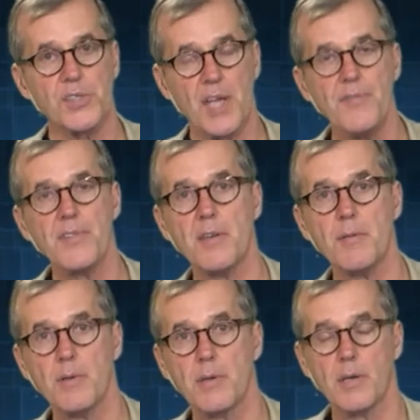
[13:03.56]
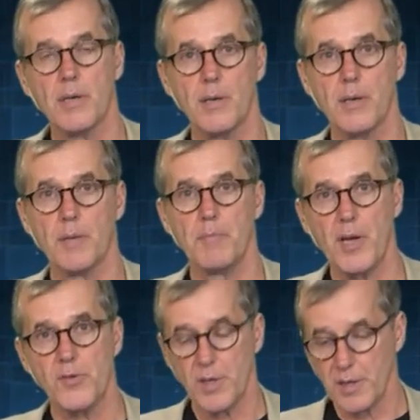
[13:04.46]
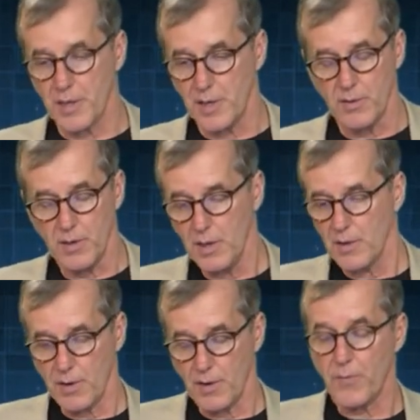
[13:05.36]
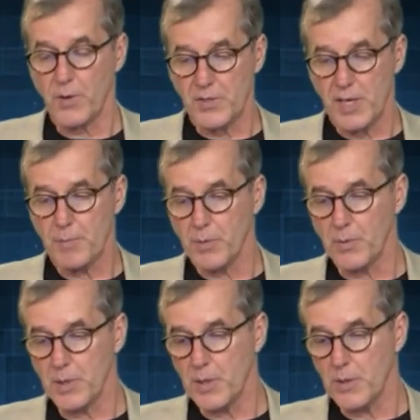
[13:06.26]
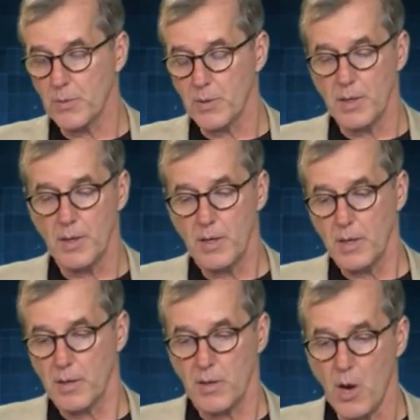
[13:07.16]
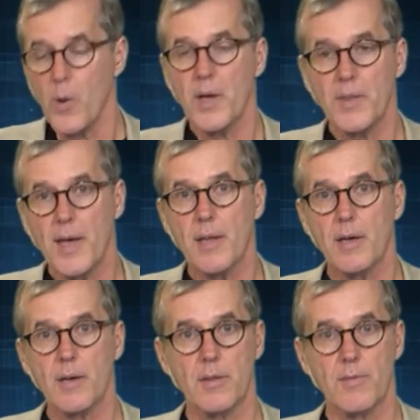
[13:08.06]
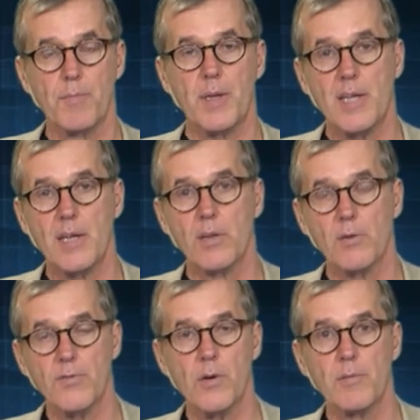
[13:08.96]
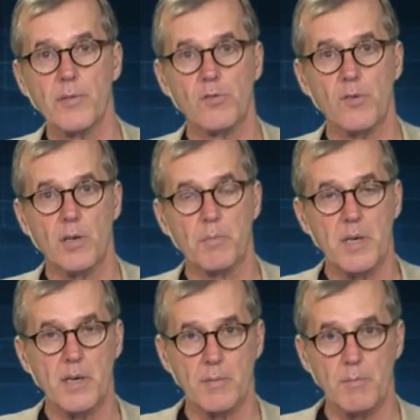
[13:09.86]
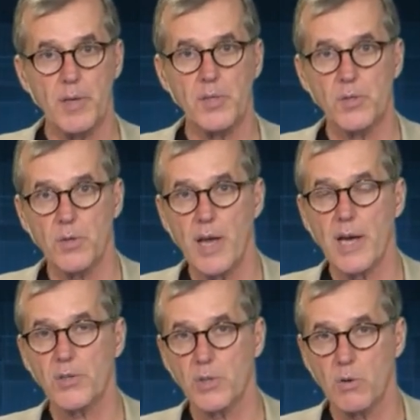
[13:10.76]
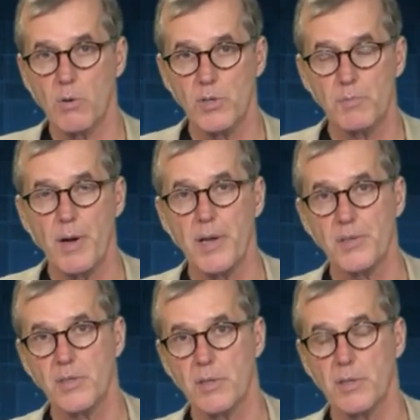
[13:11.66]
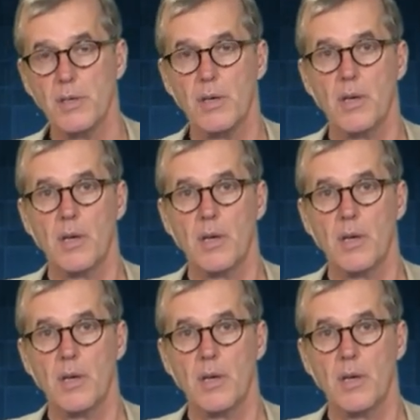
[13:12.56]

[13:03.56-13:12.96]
safety metric. For example, knowing that the particular form of a drug being administered actually corresponds to the